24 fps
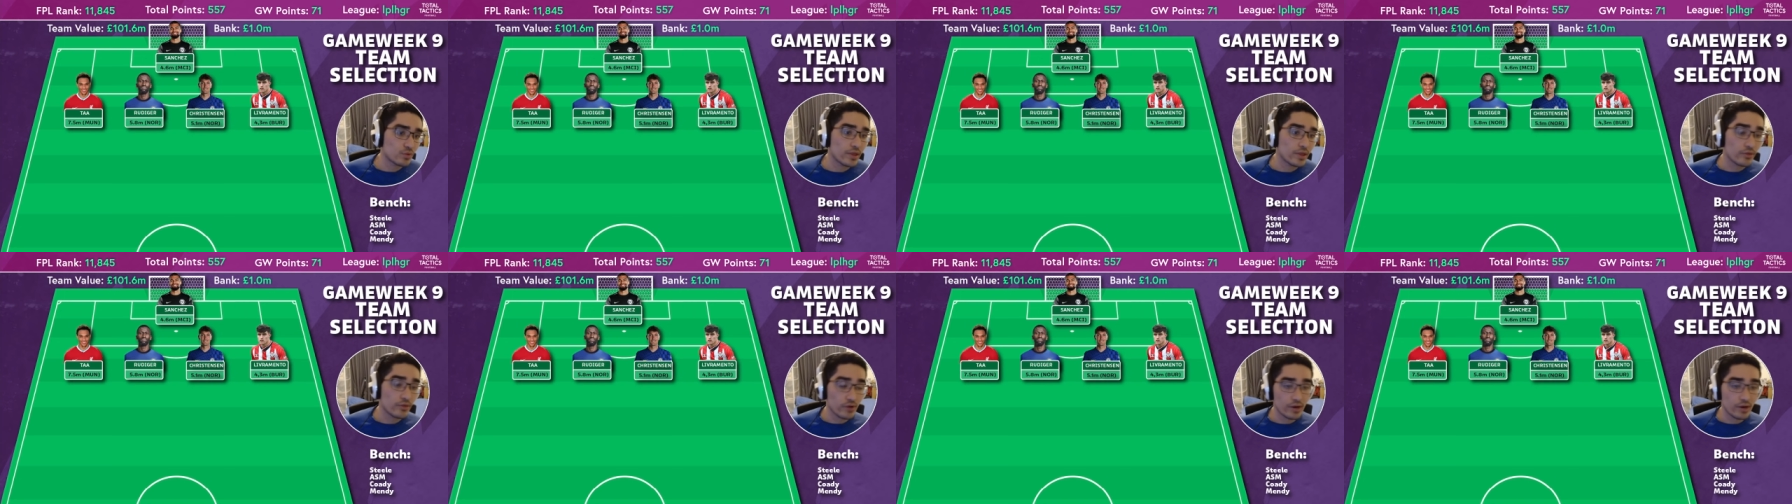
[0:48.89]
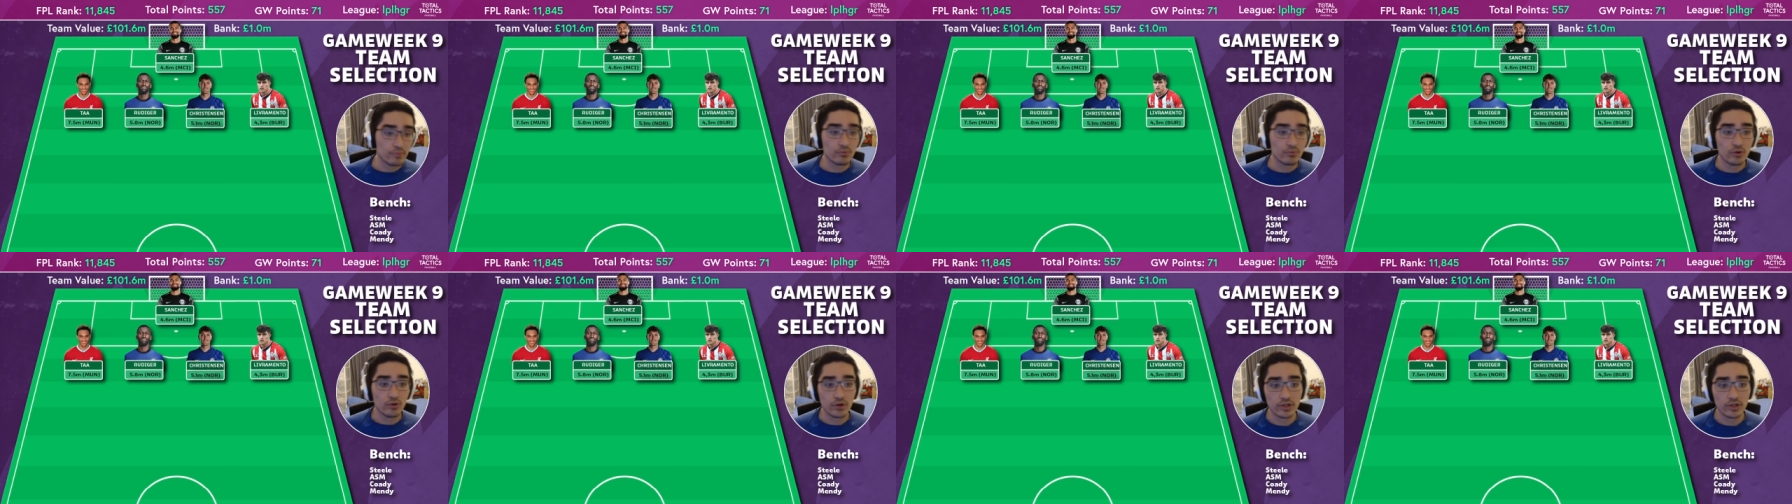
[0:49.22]
whether I
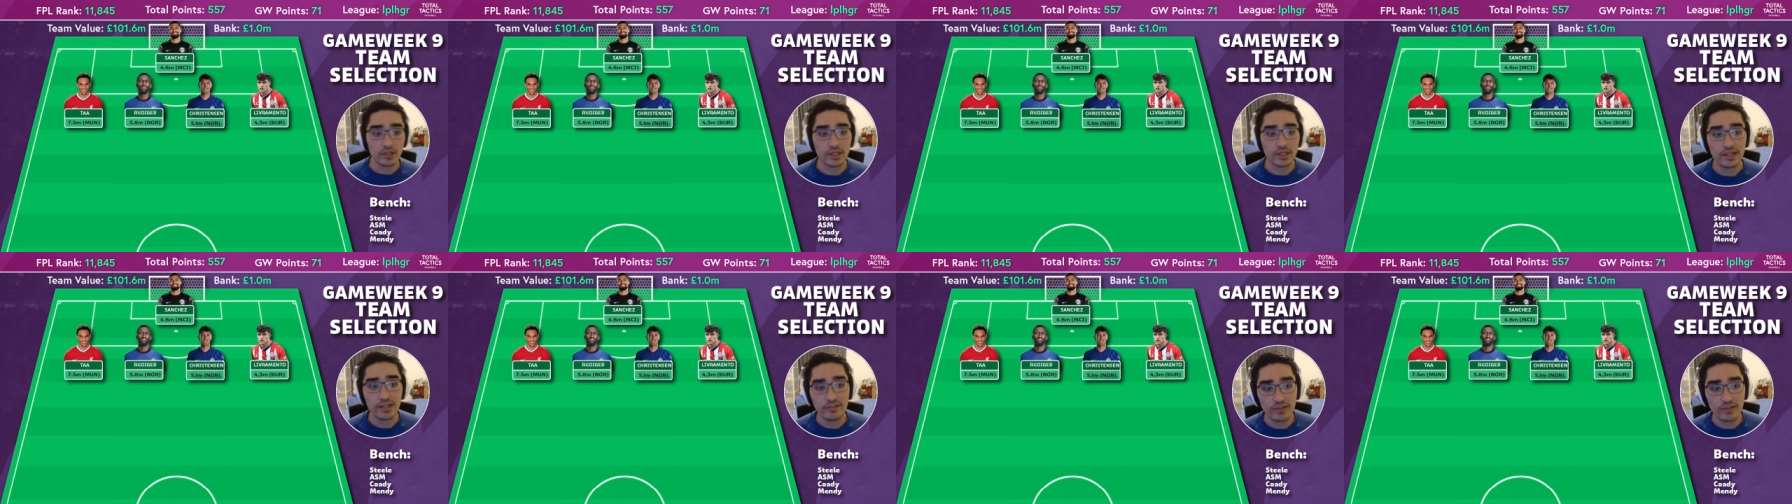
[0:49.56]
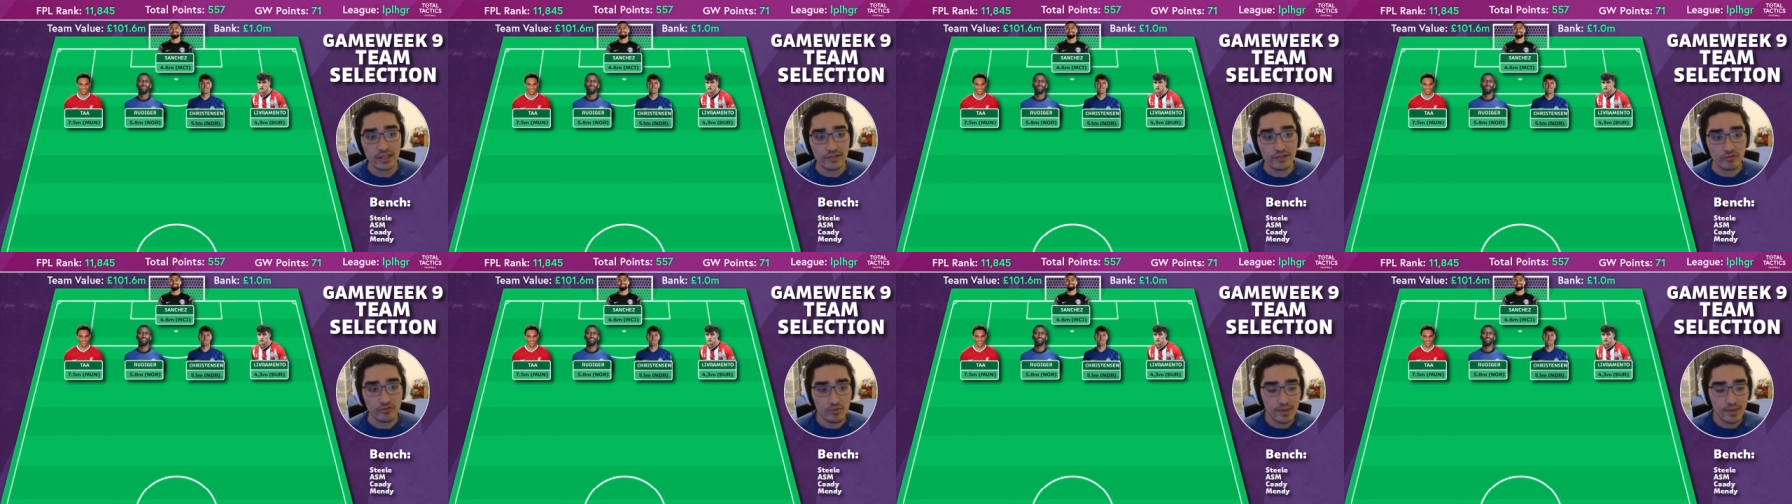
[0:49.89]
brought Li-
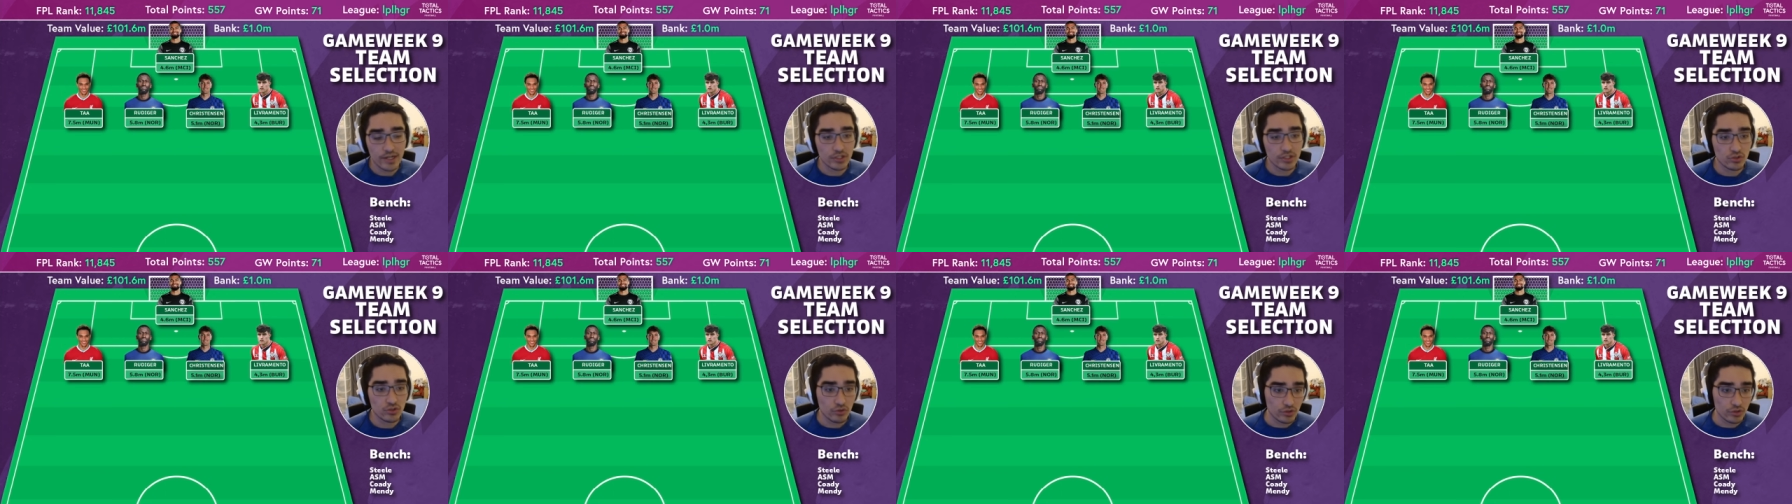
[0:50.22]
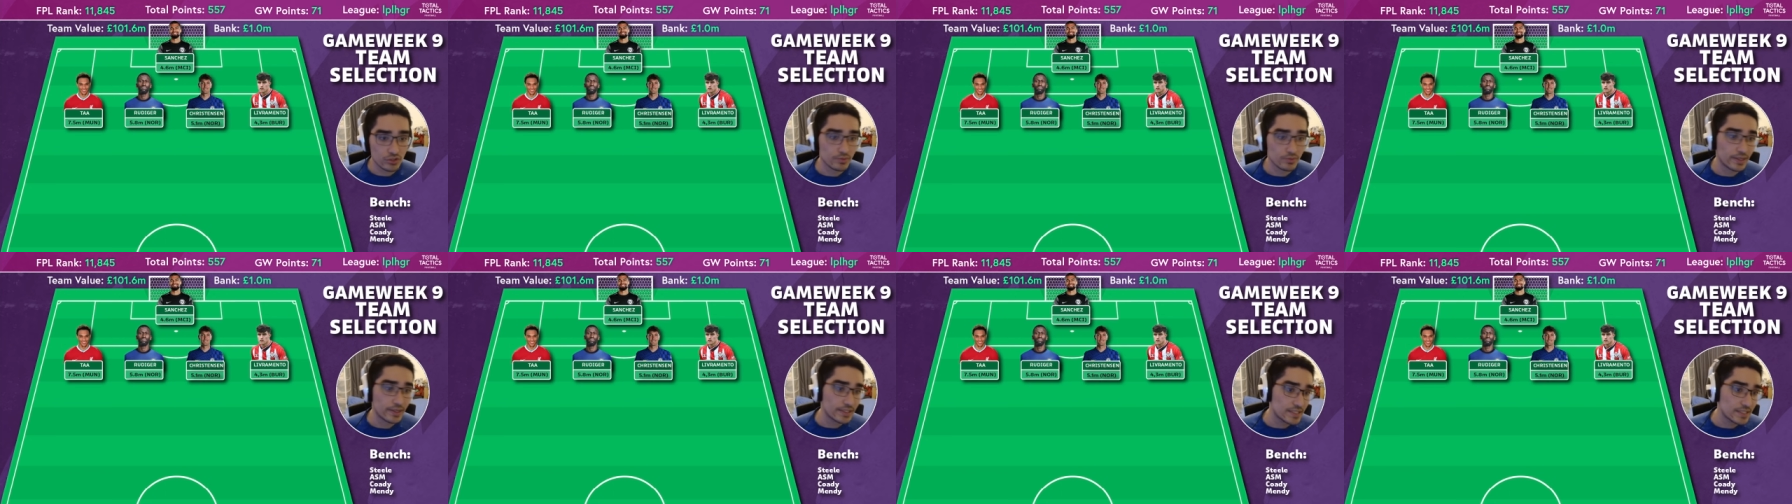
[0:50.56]
Livramento
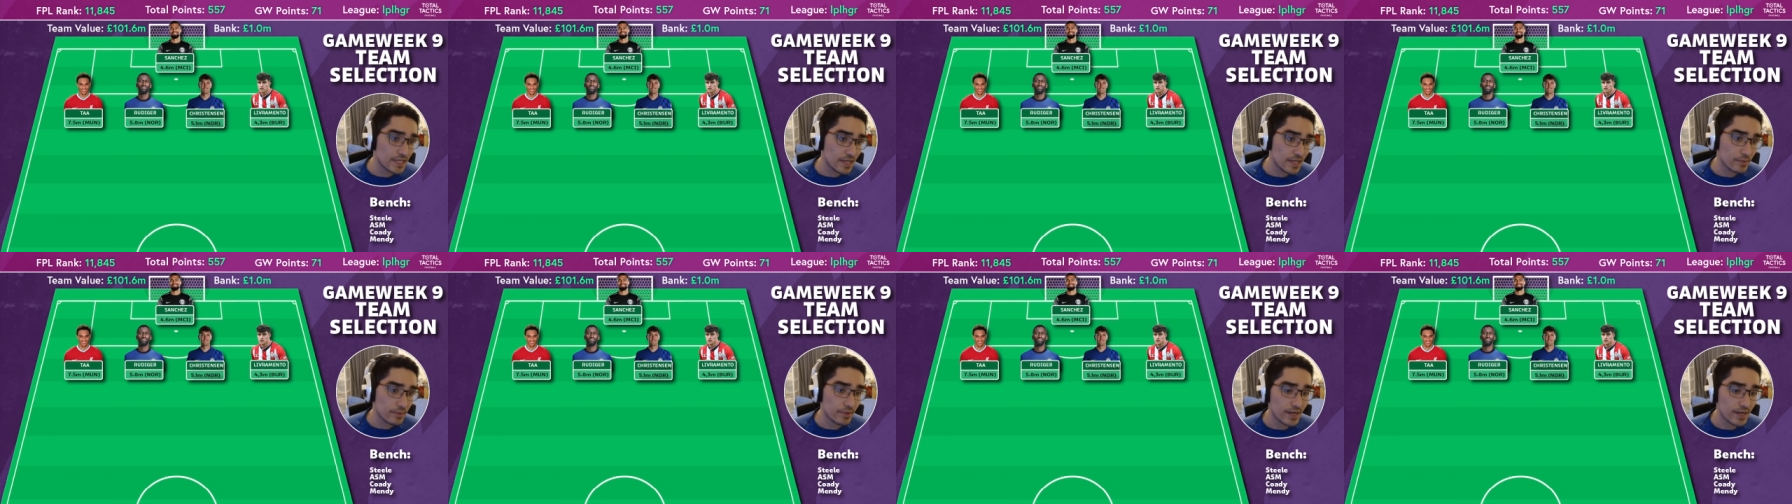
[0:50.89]
onto my team.